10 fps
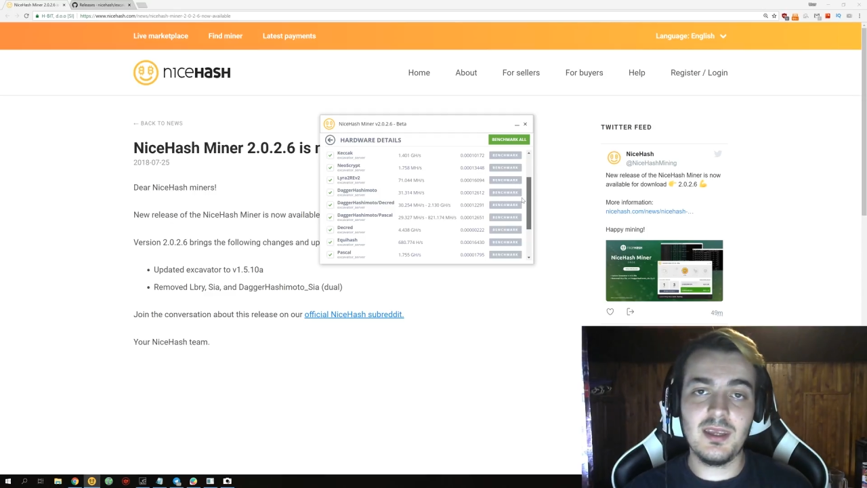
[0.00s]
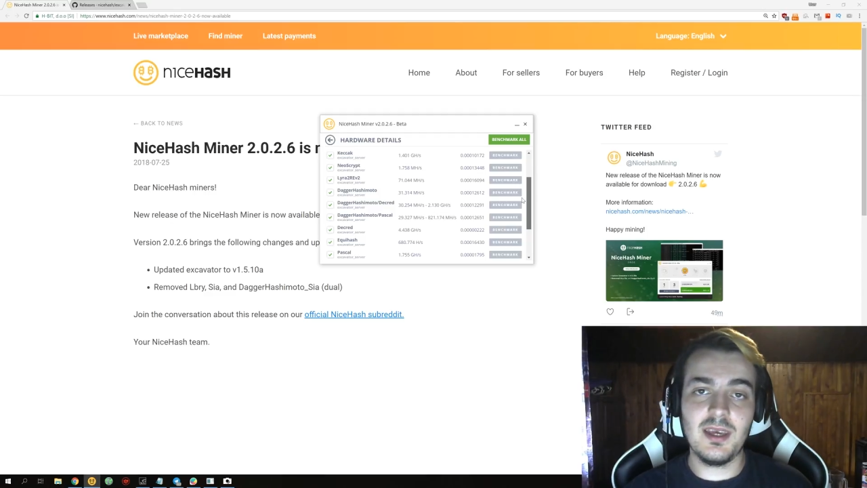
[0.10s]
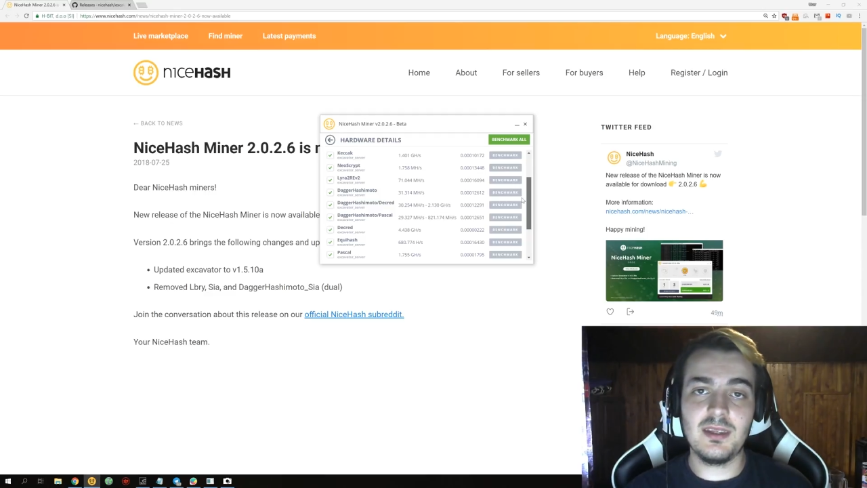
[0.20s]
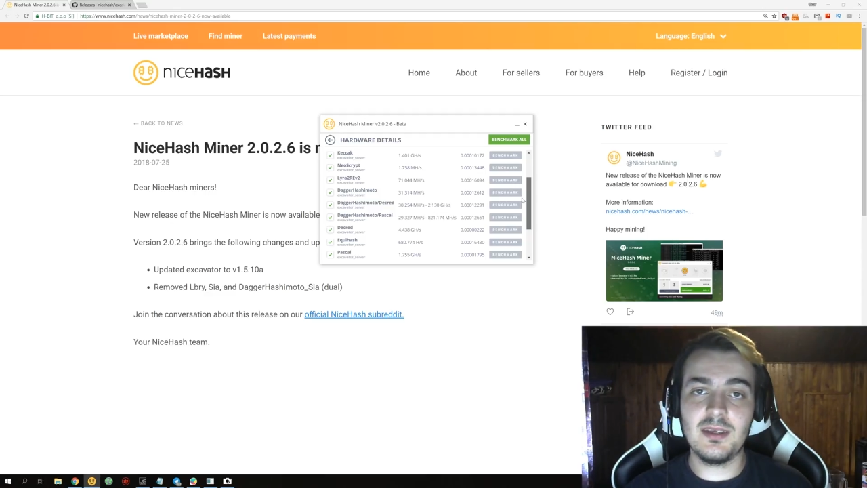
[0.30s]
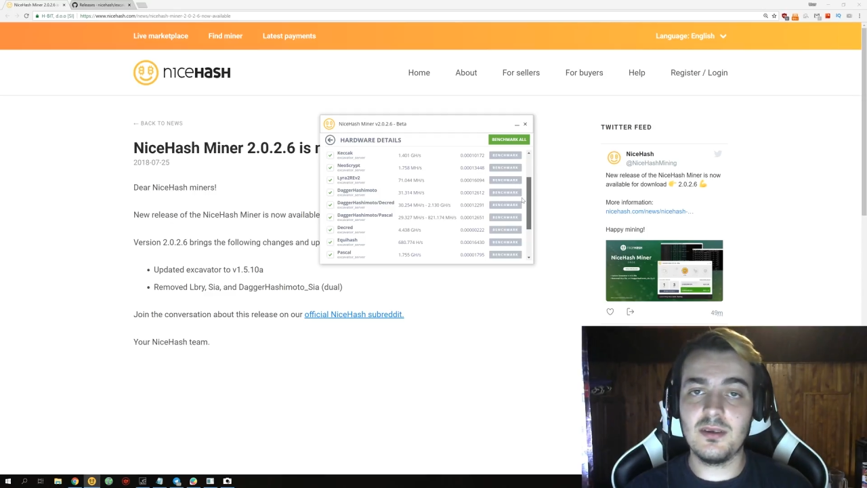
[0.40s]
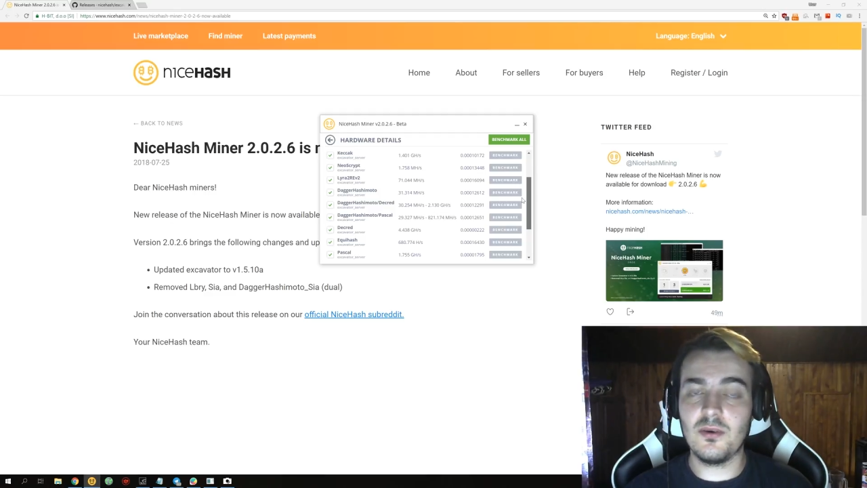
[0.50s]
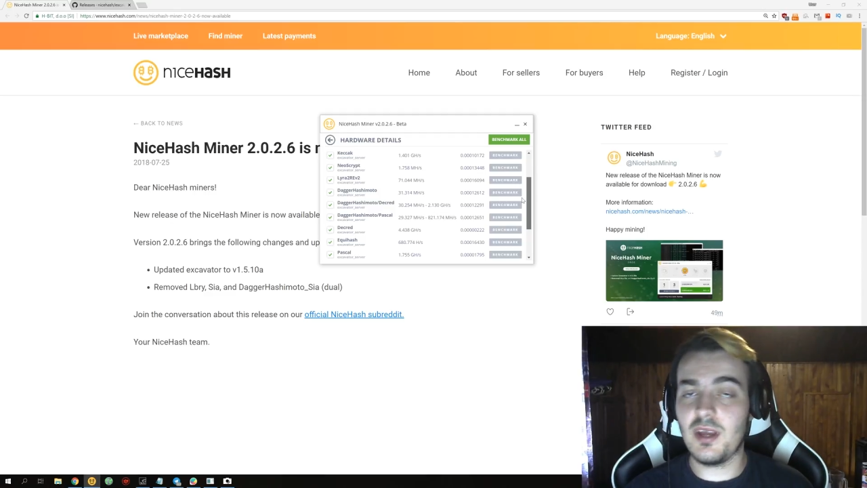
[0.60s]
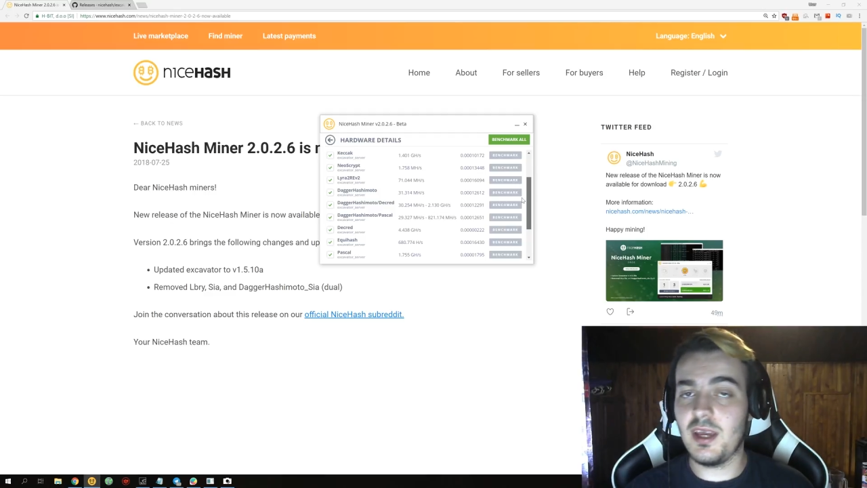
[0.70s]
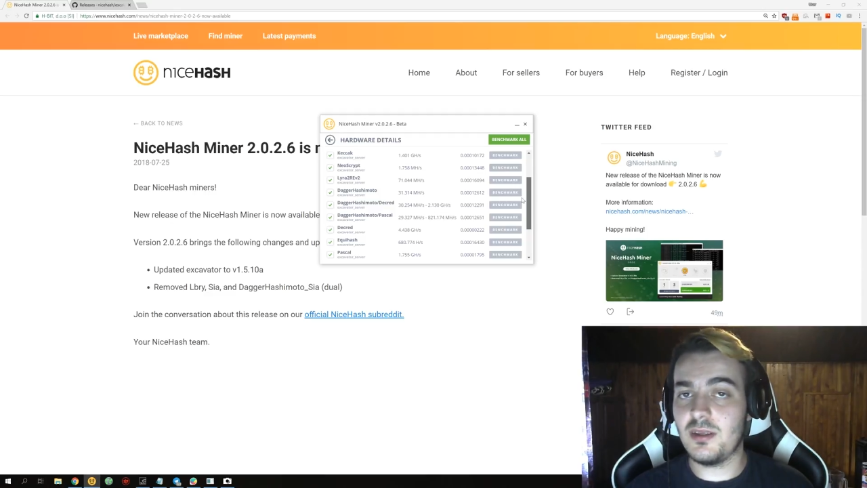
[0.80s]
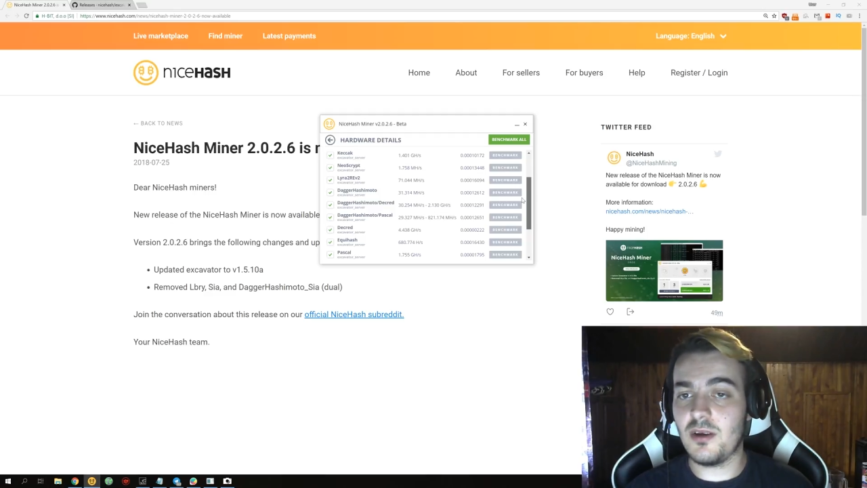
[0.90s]
10 or
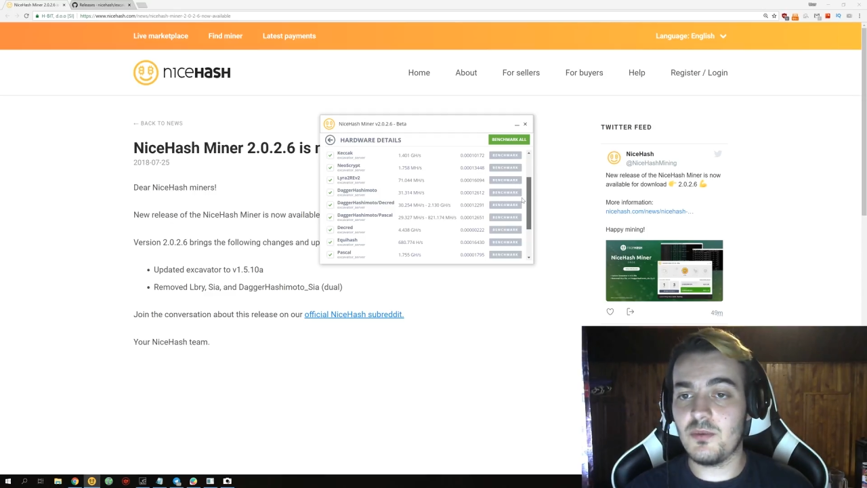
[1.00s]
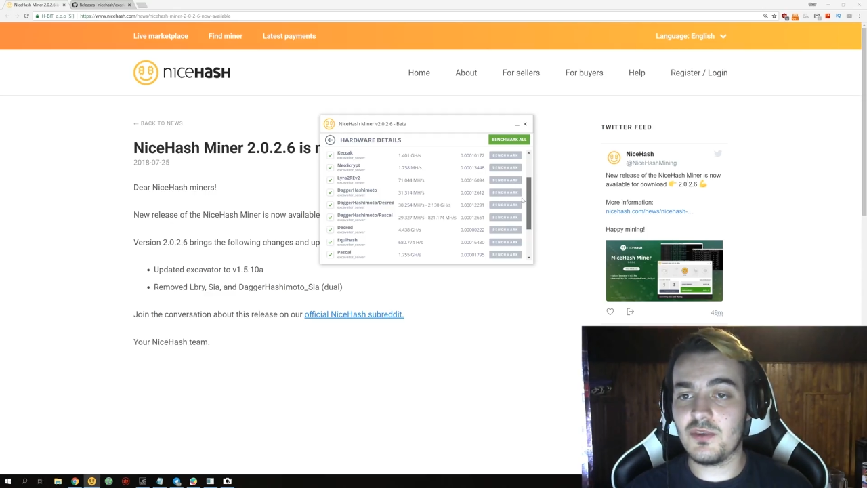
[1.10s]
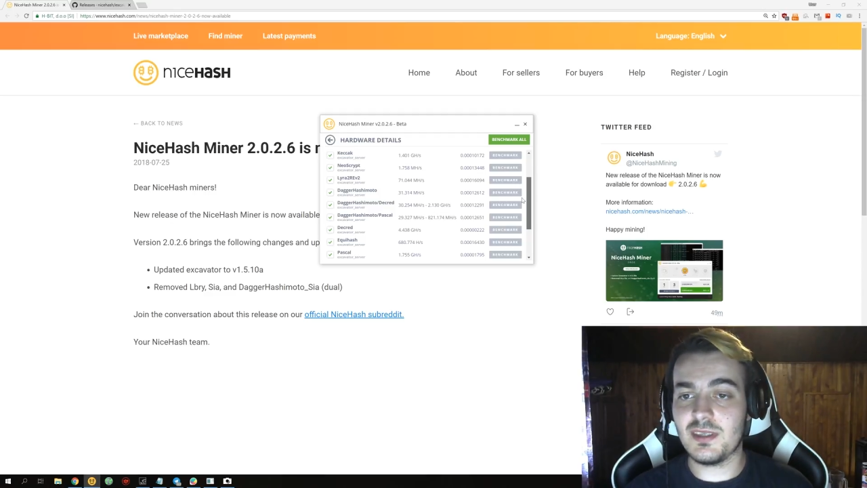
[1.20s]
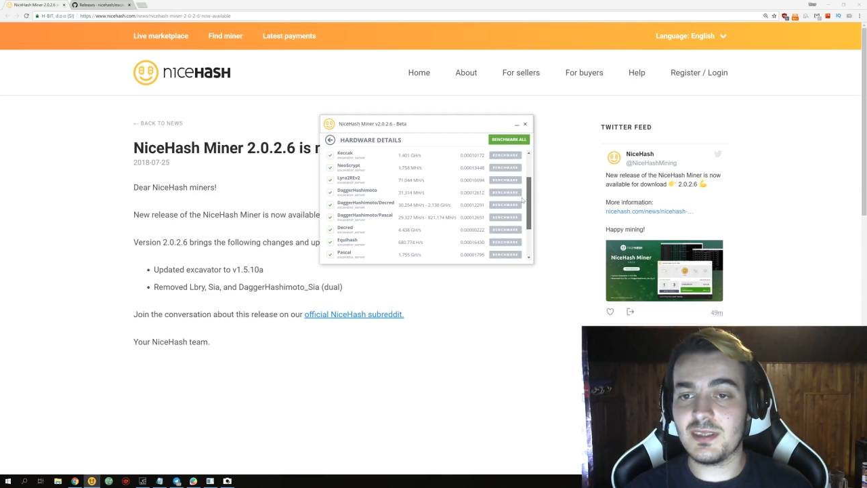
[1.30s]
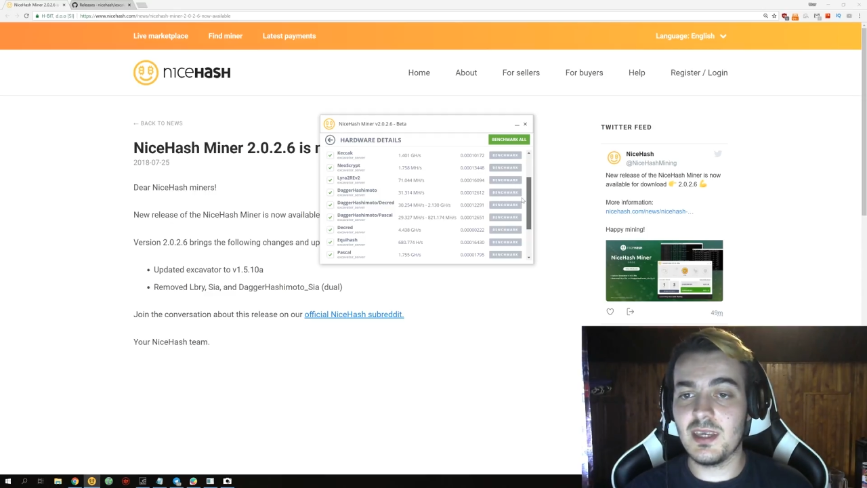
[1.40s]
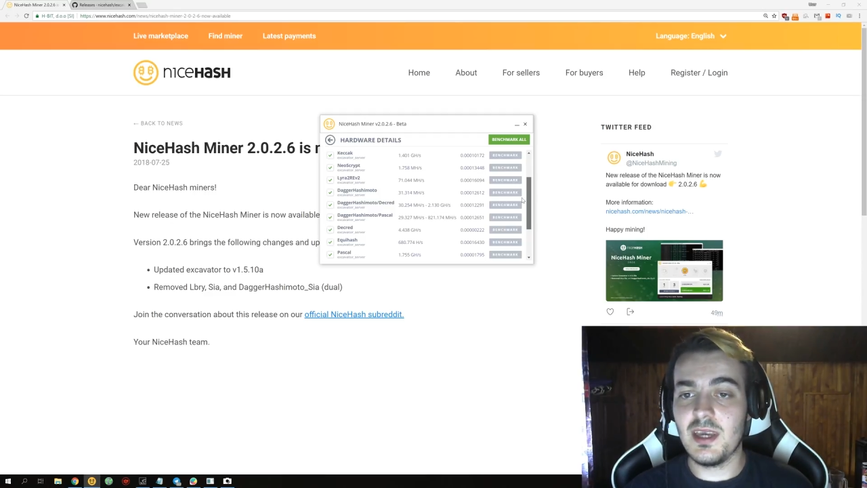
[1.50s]
8 options